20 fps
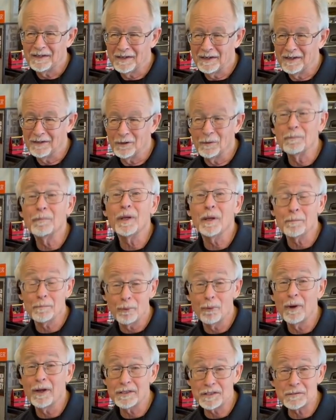You'll be
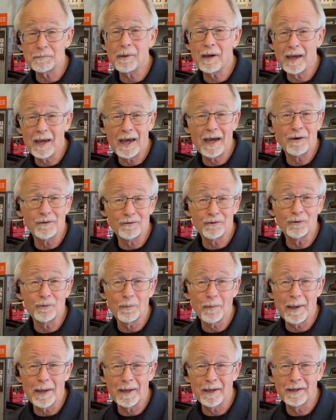impressed by how they're
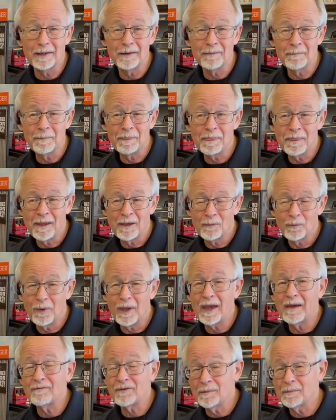made. We
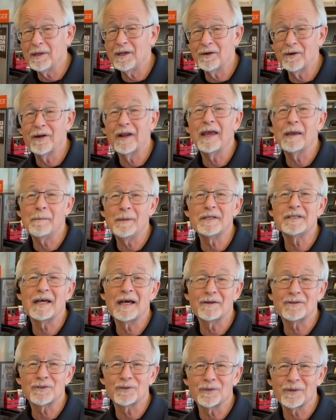have them here at Amigh's
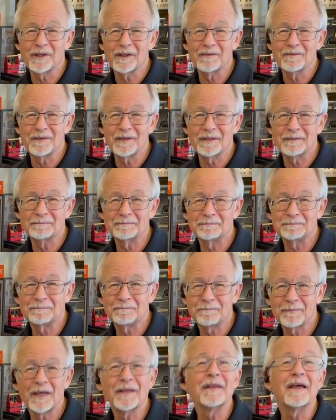Outdoor Living.
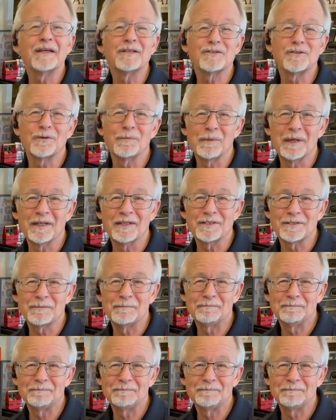Thanks so much.